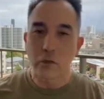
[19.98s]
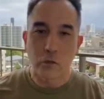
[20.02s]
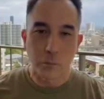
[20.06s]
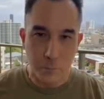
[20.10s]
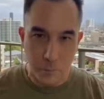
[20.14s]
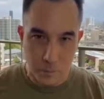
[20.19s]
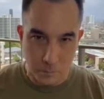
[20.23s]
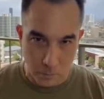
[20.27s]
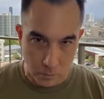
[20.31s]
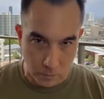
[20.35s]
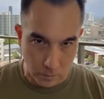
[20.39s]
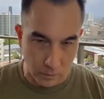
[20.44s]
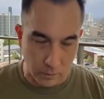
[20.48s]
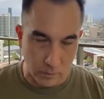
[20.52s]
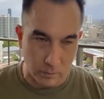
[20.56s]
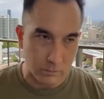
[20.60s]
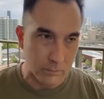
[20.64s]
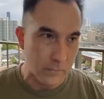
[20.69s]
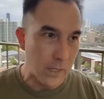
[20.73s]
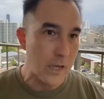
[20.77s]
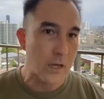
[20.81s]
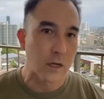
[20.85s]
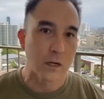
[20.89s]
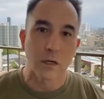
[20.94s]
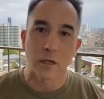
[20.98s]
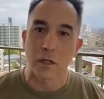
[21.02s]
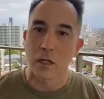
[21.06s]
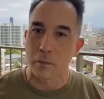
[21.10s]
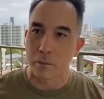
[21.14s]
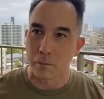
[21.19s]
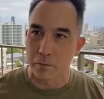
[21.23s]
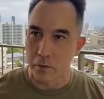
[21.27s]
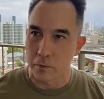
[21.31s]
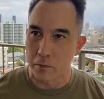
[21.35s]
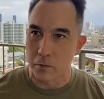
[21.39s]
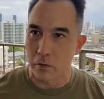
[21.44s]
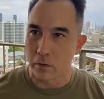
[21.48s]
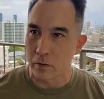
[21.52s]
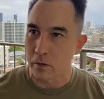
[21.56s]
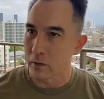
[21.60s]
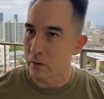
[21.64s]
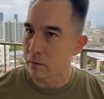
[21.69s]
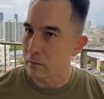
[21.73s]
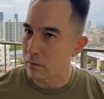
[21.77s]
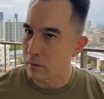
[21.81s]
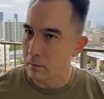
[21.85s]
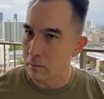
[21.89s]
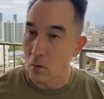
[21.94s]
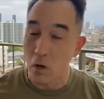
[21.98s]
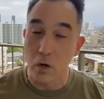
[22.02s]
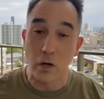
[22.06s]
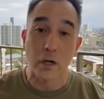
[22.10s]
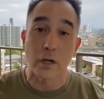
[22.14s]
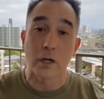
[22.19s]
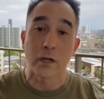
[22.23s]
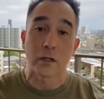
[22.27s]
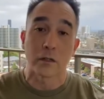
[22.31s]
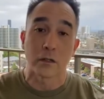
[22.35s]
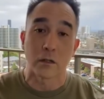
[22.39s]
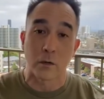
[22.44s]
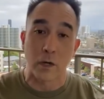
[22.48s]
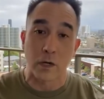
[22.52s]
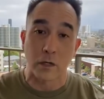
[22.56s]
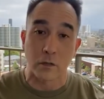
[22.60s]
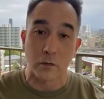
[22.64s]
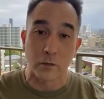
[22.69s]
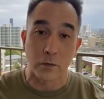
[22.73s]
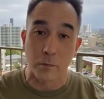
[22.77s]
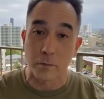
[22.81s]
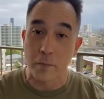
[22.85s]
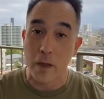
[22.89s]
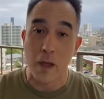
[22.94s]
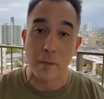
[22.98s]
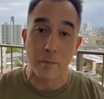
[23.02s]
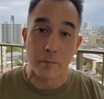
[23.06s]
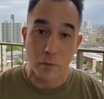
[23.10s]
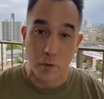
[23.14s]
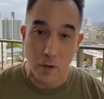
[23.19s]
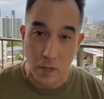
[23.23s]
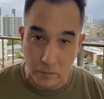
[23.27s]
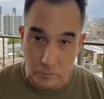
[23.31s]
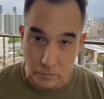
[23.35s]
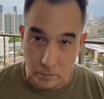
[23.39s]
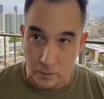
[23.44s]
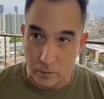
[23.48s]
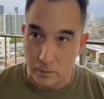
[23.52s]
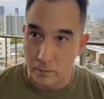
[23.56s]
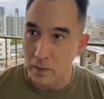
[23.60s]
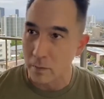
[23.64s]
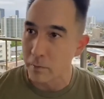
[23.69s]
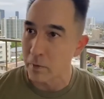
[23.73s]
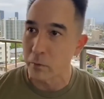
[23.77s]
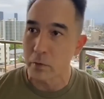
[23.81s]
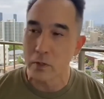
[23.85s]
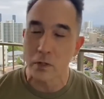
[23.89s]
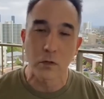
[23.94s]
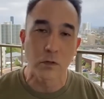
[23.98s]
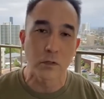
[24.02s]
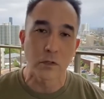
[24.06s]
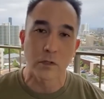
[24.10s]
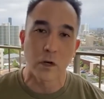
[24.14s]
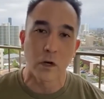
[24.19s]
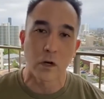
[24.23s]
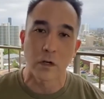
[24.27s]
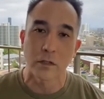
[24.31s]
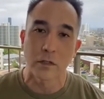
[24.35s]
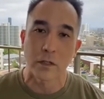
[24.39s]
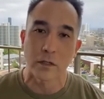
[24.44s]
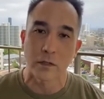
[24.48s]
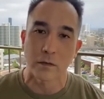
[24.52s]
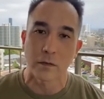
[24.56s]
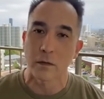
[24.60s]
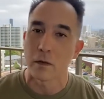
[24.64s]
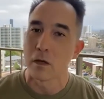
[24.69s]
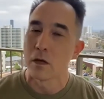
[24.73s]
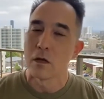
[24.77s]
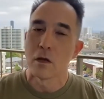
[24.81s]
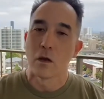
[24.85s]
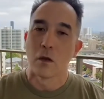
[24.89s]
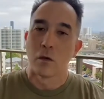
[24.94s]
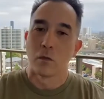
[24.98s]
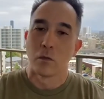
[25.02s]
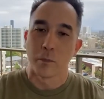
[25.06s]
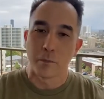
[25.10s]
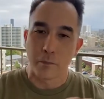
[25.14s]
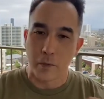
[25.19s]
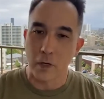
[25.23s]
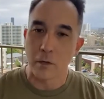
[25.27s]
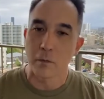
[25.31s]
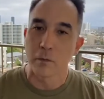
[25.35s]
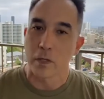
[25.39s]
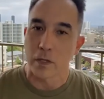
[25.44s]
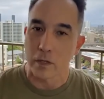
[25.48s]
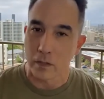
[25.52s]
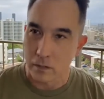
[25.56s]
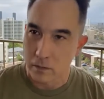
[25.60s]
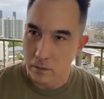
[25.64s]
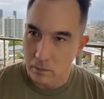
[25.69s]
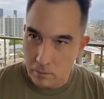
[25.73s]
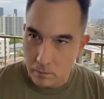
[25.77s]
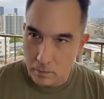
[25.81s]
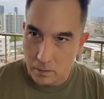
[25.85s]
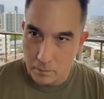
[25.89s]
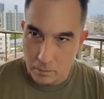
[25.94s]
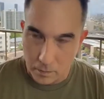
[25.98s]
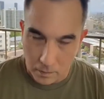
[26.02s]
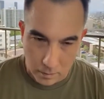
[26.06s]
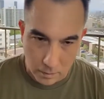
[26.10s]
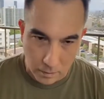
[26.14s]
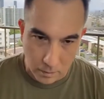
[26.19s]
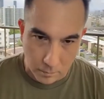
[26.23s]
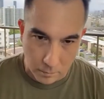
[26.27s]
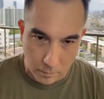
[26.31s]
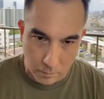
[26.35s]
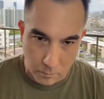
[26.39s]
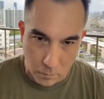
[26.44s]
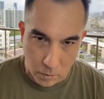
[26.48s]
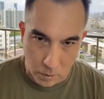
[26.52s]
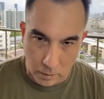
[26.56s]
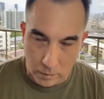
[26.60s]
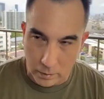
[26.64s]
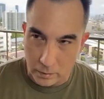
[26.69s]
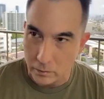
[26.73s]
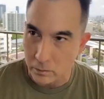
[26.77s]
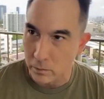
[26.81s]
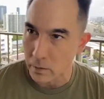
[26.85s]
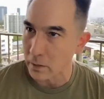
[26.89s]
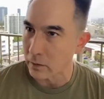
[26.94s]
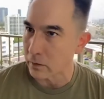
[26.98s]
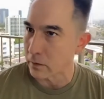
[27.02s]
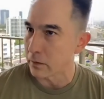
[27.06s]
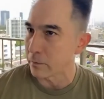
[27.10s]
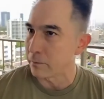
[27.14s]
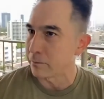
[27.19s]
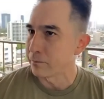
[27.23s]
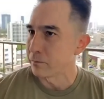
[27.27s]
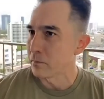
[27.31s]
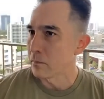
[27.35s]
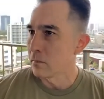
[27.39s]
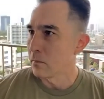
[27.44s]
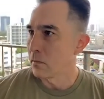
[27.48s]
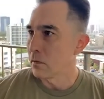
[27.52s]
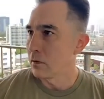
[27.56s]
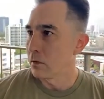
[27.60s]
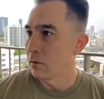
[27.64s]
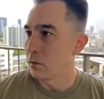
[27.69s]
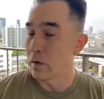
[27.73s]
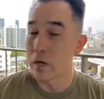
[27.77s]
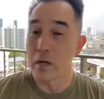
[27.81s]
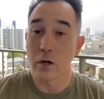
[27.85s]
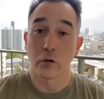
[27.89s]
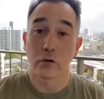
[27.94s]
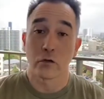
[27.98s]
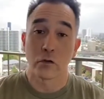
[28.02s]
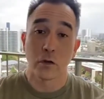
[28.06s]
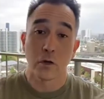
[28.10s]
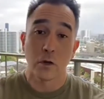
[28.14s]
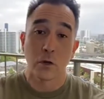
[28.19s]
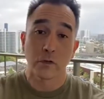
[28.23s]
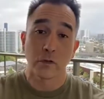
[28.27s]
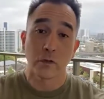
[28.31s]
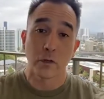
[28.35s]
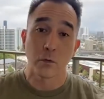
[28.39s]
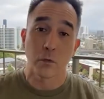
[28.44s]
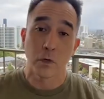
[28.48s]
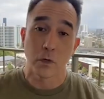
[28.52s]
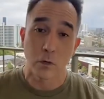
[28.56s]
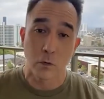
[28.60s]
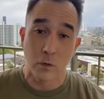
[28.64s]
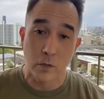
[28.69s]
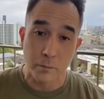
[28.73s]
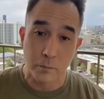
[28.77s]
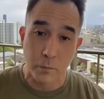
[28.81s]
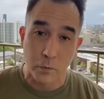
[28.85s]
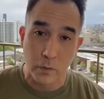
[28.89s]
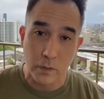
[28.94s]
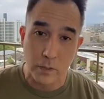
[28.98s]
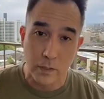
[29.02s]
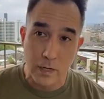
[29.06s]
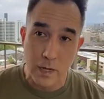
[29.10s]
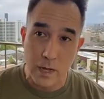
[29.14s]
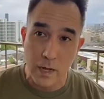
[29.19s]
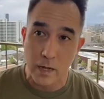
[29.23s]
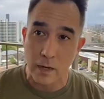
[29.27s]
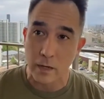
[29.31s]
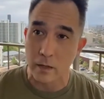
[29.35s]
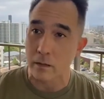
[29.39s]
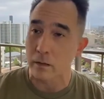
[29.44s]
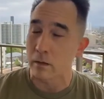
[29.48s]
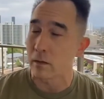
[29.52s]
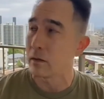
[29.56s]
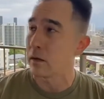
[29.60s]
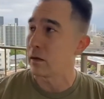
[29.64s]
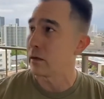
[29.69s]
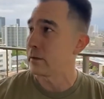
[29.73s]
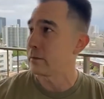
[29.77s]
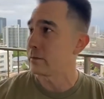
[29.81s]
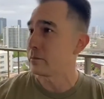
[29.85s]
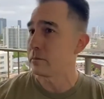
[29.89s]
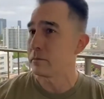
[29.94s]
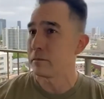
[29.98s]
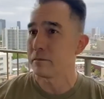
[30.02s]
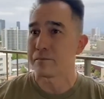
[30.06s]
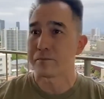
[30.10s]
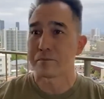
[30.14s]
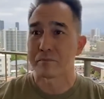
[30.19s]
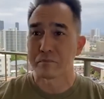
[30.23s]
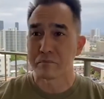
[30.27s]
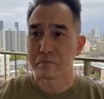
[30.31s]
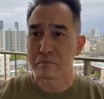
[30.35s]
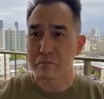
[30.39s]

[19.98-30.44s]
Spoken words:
events promoter, nightclub promoter, marketing director for Band Project. I mean, we look on the Republik marketing director, radio show host on 101.9,